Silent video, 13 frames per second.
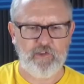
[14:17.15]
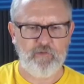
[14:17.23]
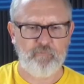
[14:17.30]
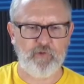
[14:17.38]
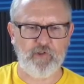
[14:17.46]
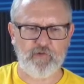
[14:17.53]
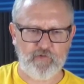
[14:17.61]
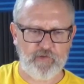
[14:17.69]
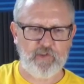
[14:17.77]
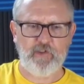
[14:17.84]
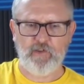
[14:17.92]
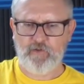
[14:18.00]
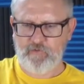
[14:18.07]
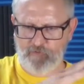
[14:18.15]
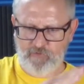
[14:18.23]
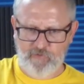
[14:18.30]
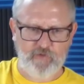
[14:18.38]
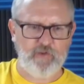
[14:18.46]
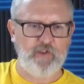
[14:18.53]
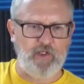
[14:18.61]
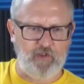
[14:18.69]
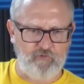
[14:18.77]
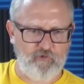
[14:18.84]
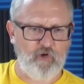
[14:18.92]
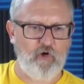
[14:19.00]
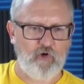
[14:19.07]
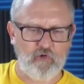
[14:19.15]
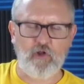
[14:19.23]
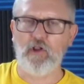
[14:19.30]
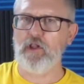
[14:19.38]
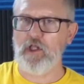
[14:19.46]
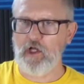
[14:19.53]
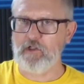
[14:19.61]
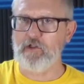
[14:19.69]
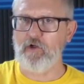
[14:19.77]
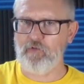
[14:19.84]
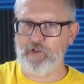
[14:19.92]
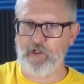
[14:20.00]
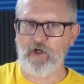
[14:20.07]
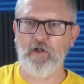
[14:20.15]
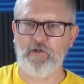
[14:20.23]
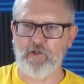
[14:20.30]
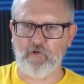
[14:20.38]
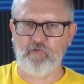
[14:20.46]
But I heard a lot going on there.